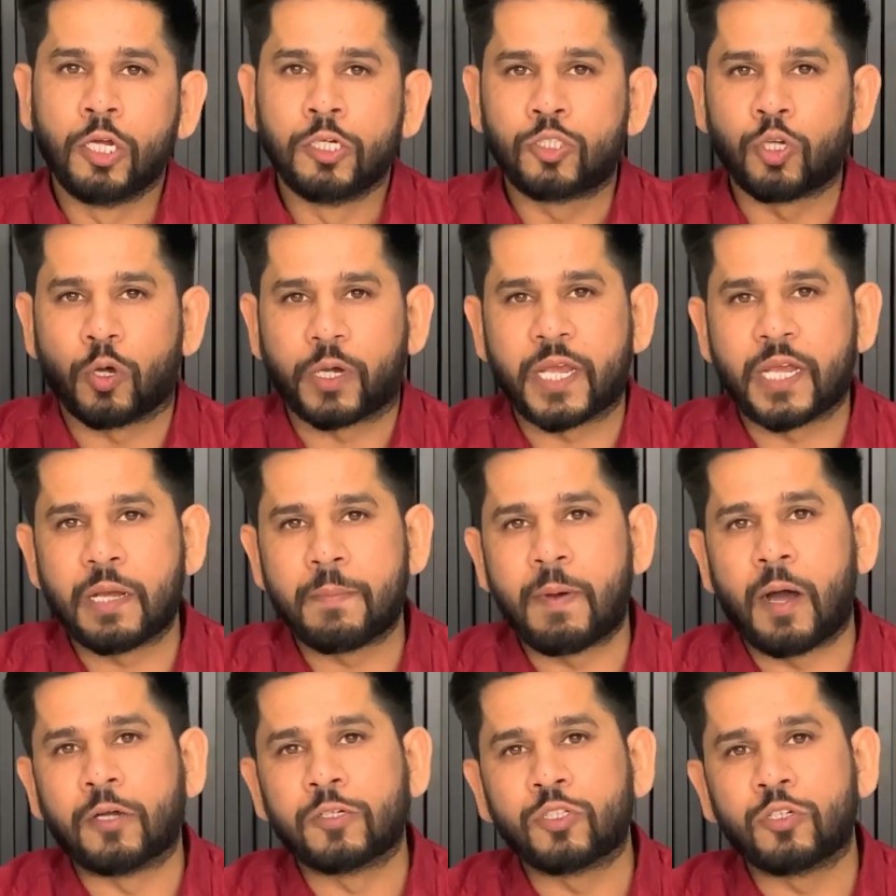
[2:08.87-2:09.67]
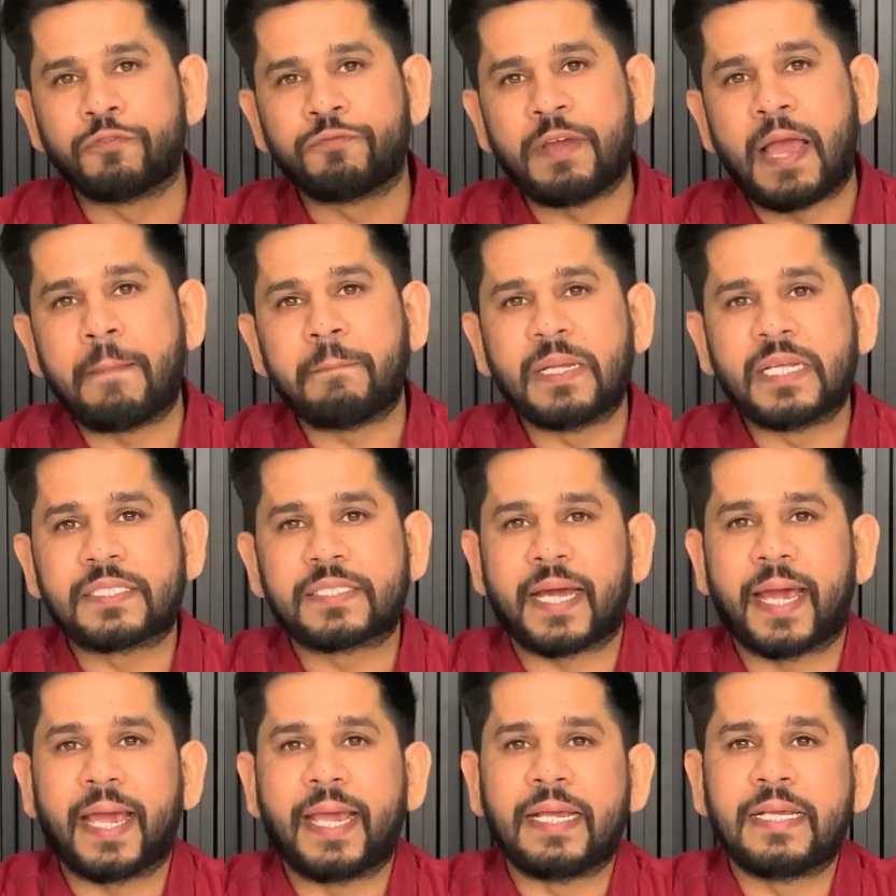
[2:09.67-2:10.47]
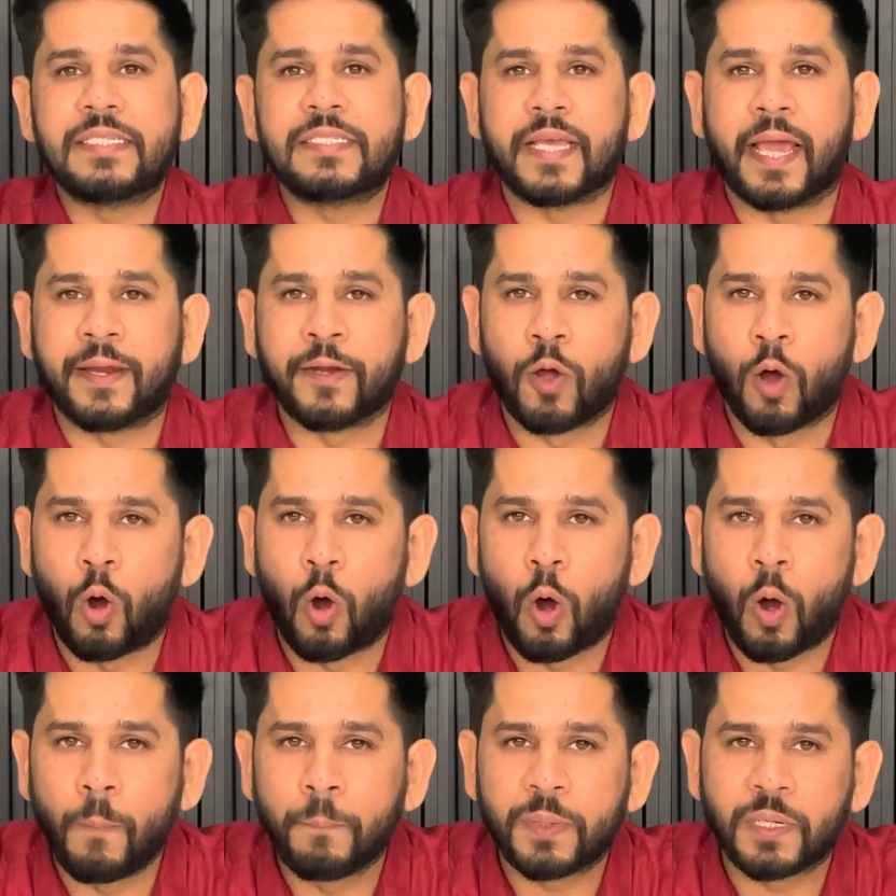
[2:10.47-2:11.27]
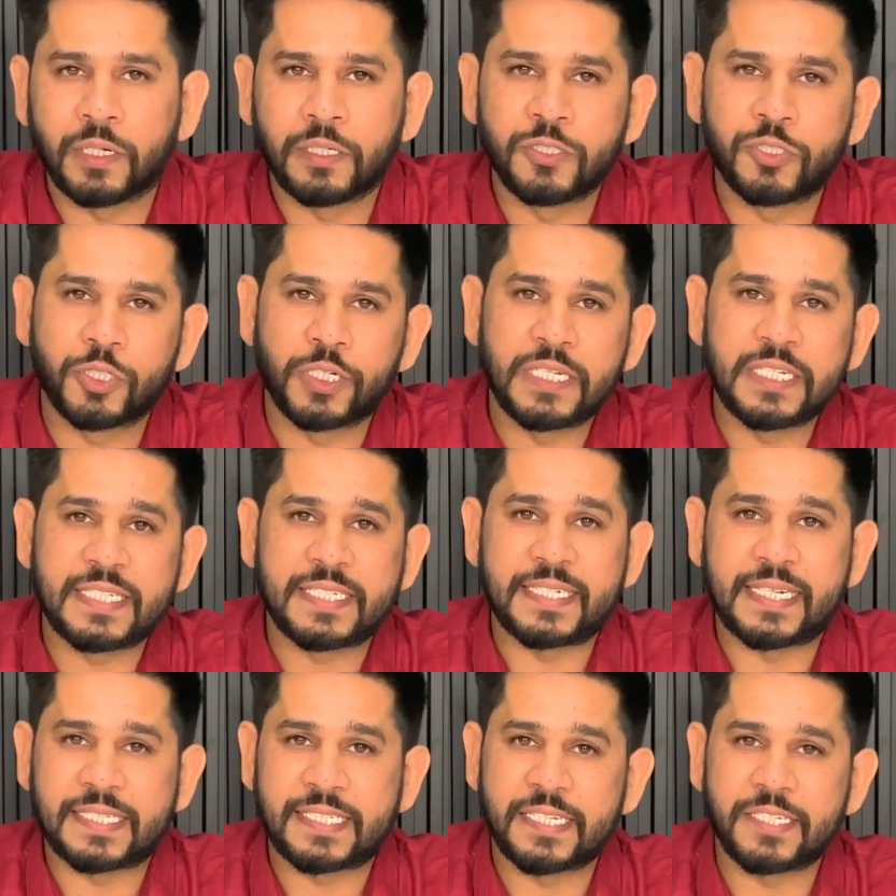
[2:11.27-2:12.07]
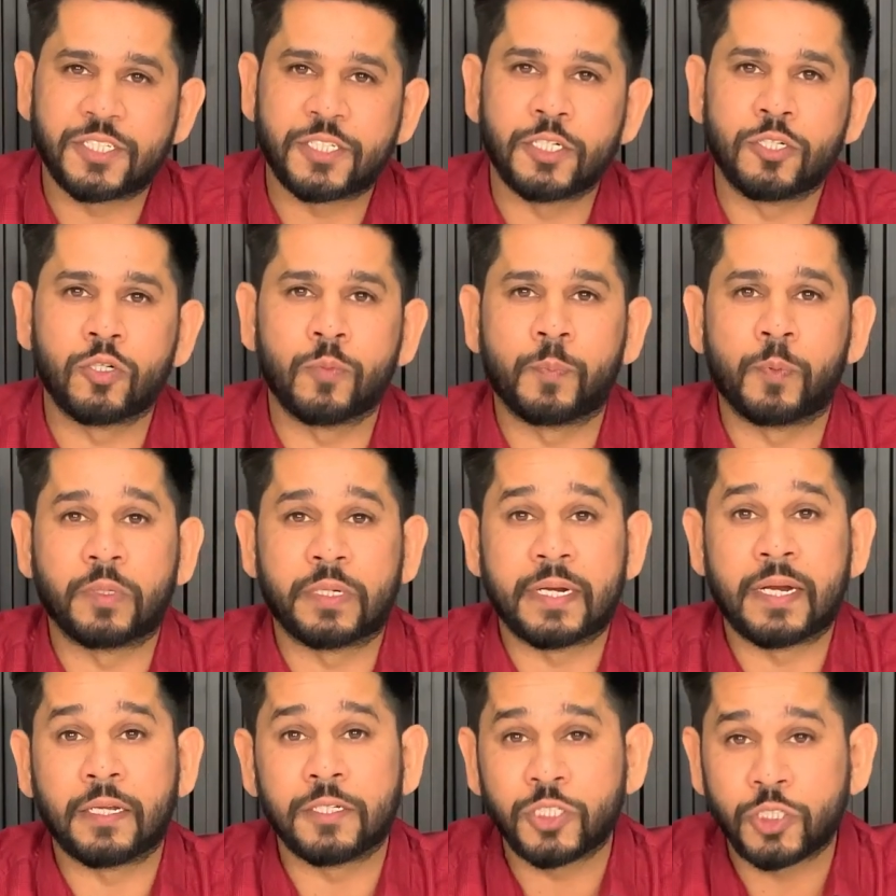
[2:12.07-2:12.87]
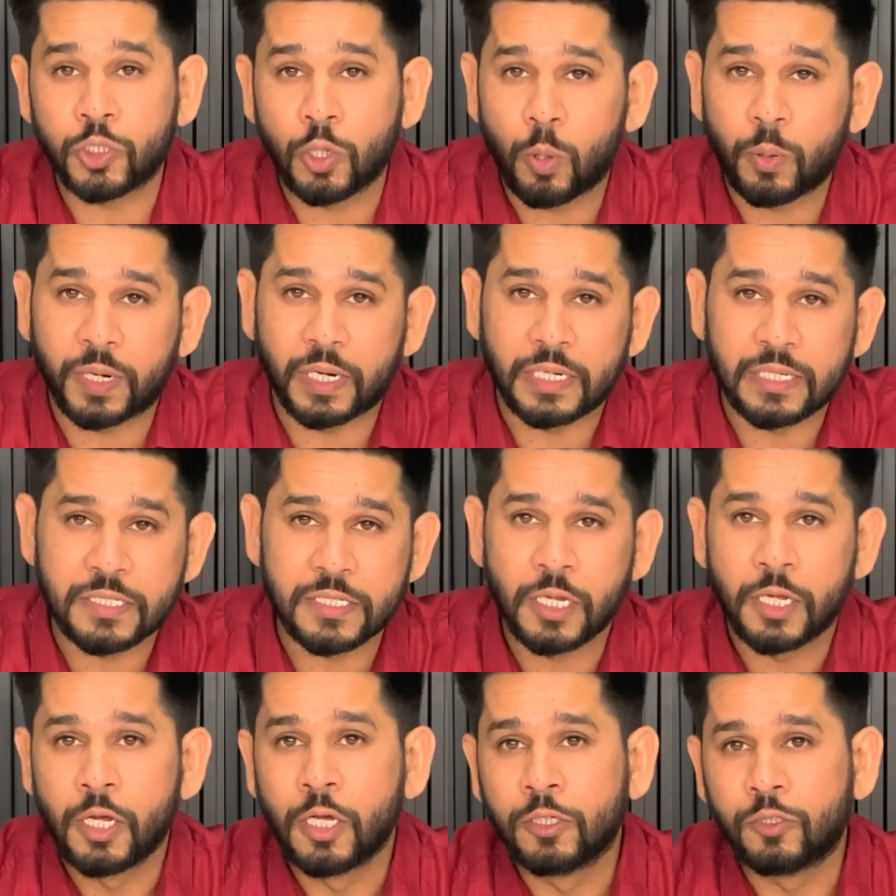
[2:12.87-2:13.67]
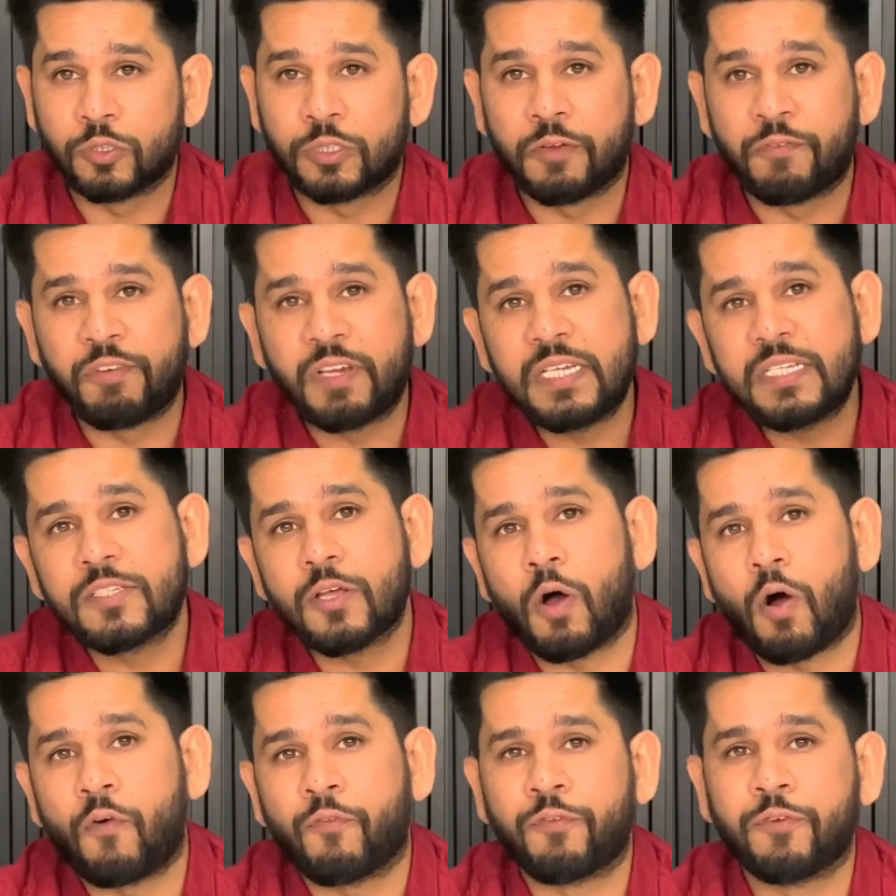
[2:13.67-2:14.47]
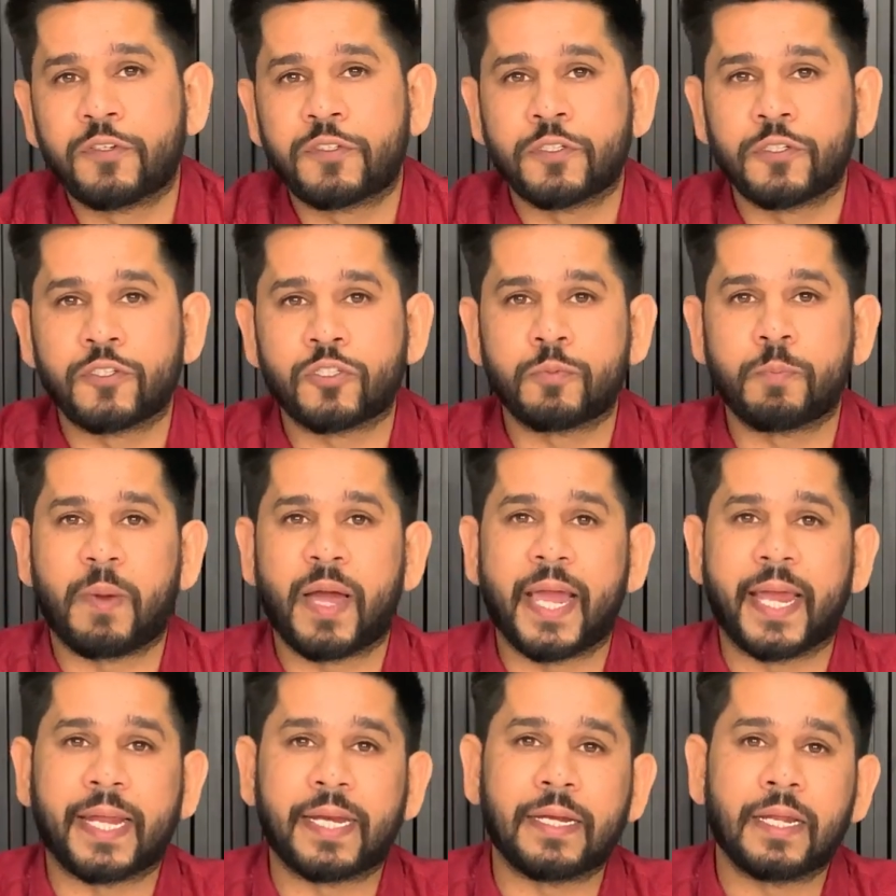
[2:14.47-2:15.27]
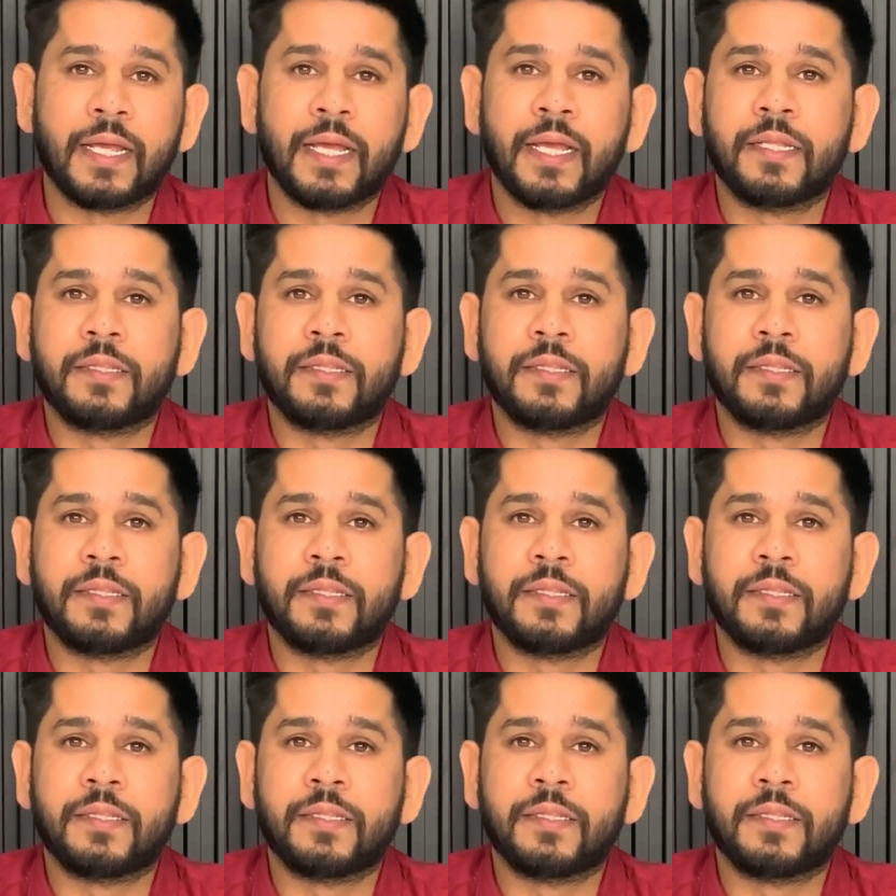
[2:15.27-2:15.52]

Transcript: Talking about your family ties and home country is necessary to put an assurance to the visa officer's mind